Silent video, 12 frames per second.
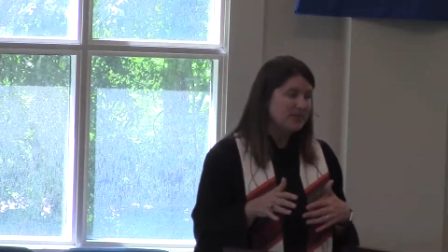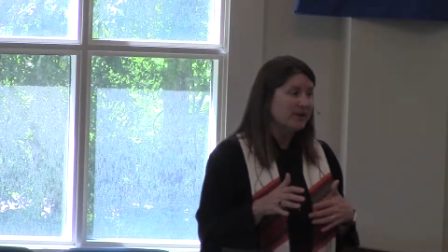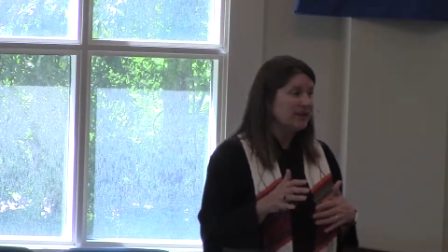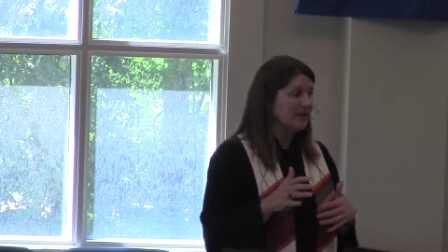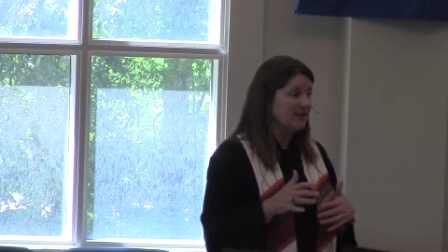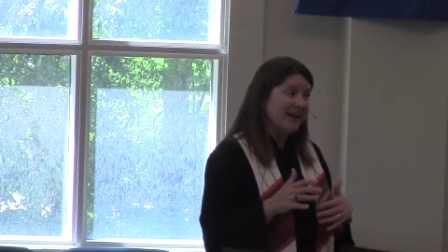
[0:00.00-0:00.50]

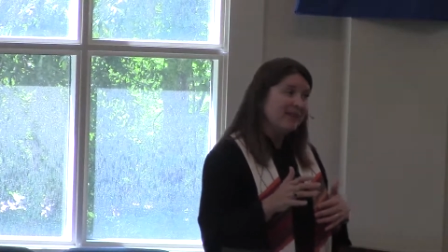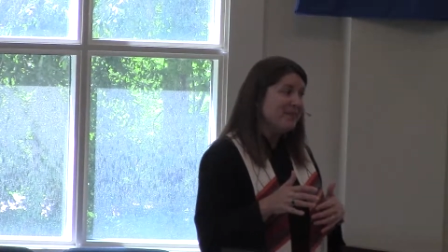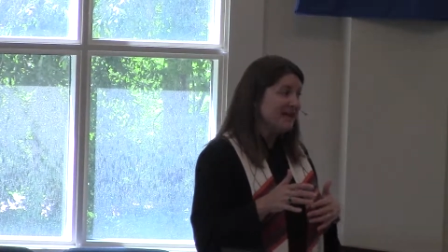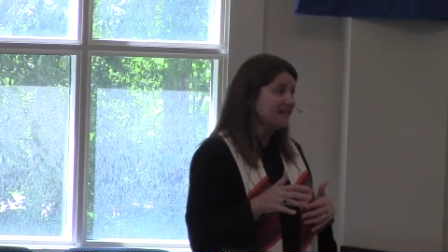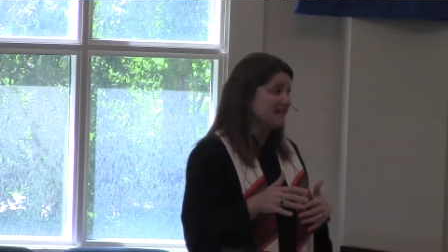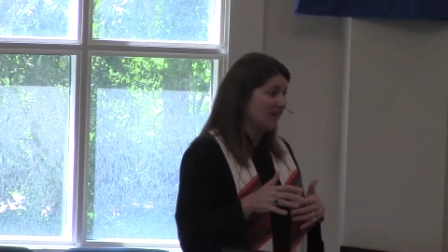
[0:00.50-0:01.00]
but they
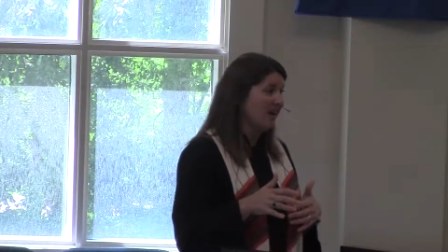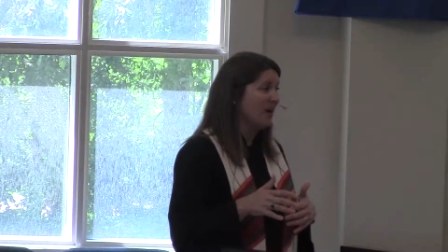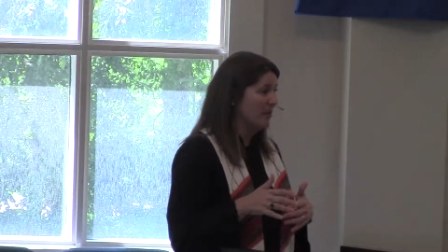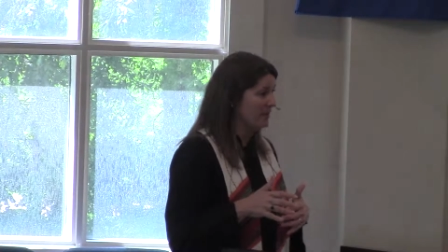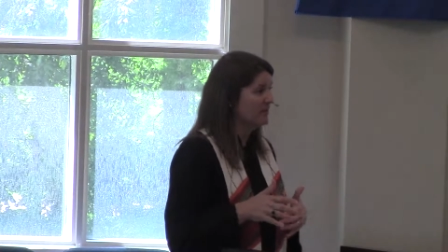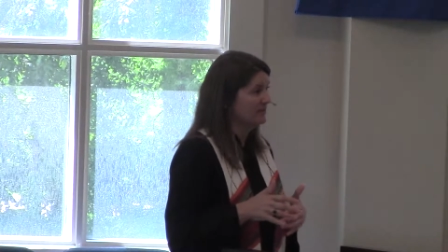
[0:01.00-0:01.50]
messed
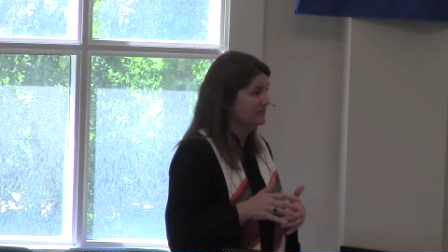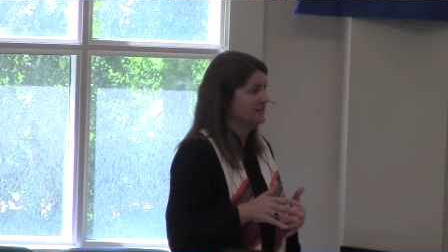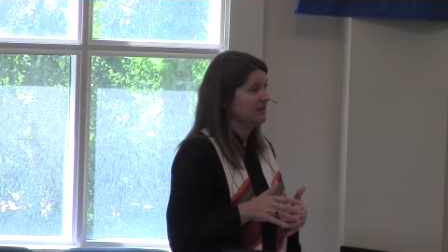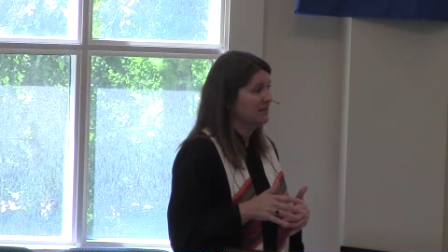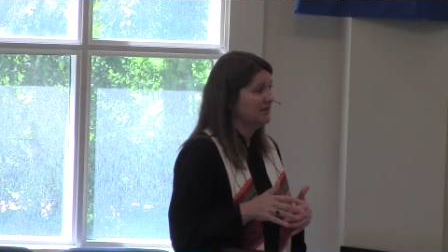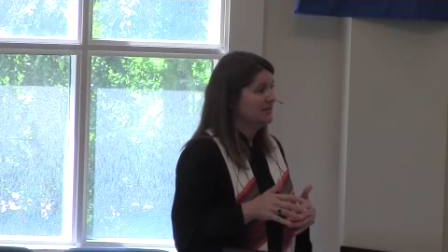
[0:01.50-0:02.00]
up
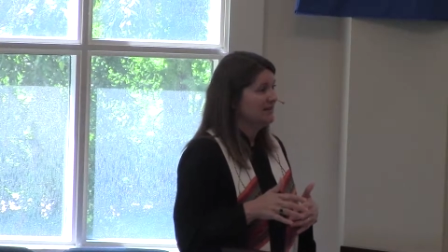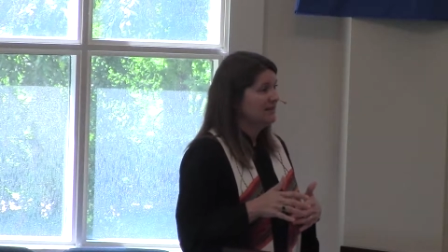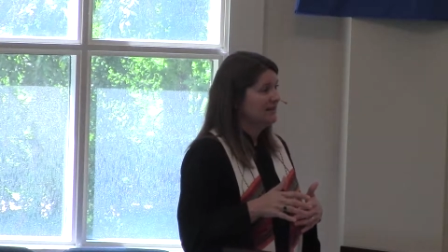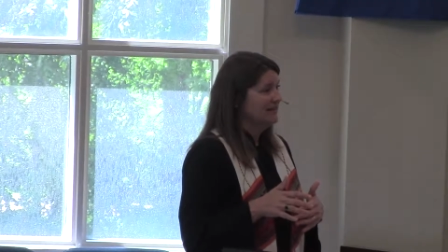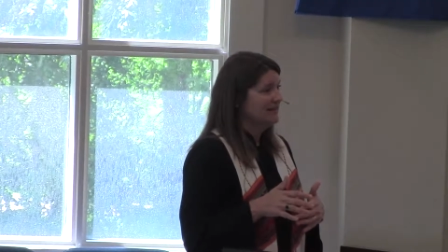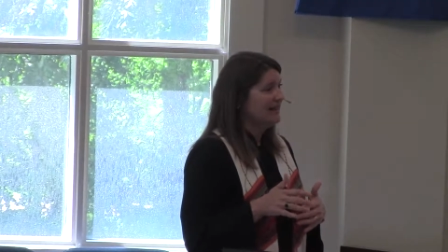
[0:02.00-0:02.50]

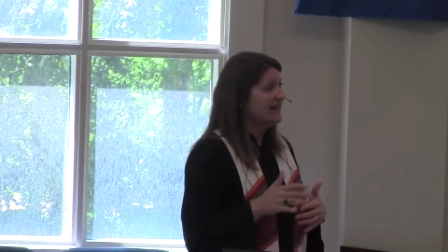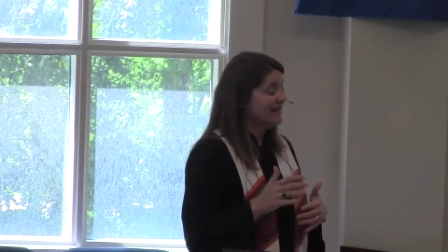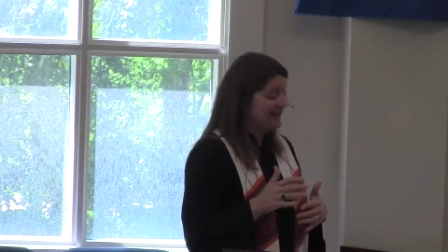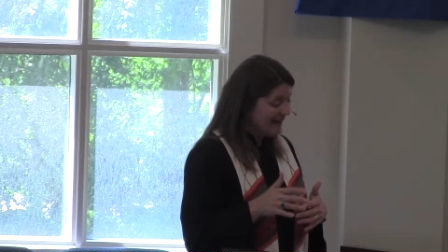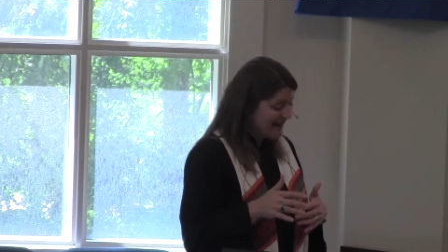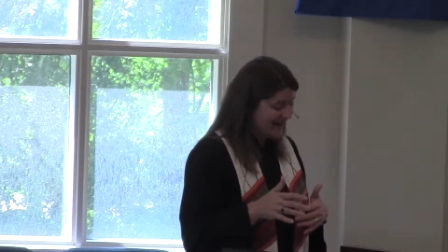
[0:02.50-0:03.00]
a
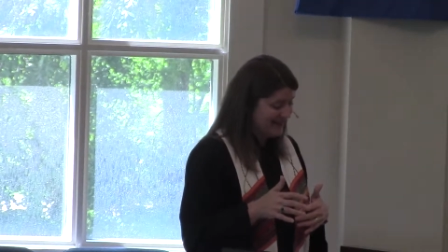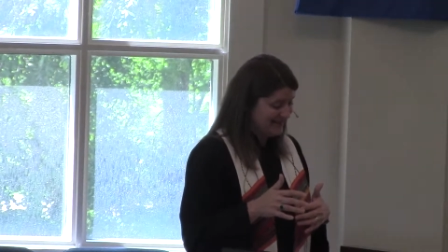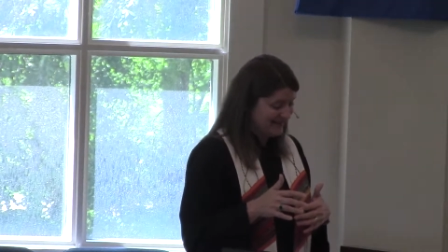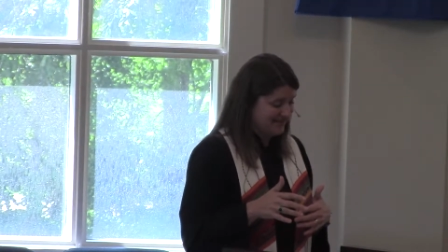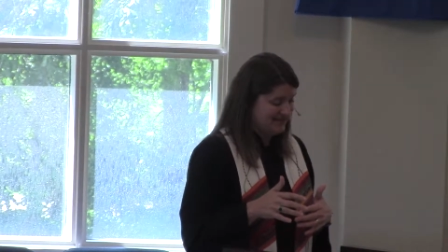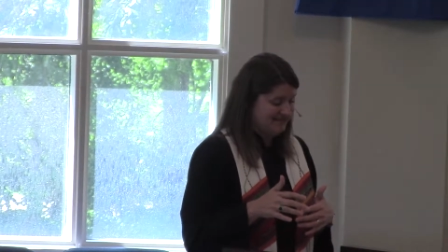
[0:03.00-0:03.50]

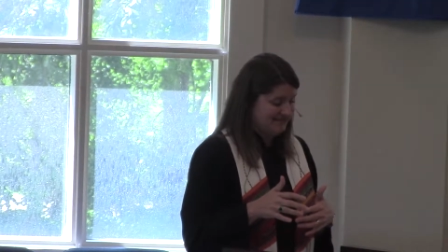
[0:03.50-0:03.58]
lot.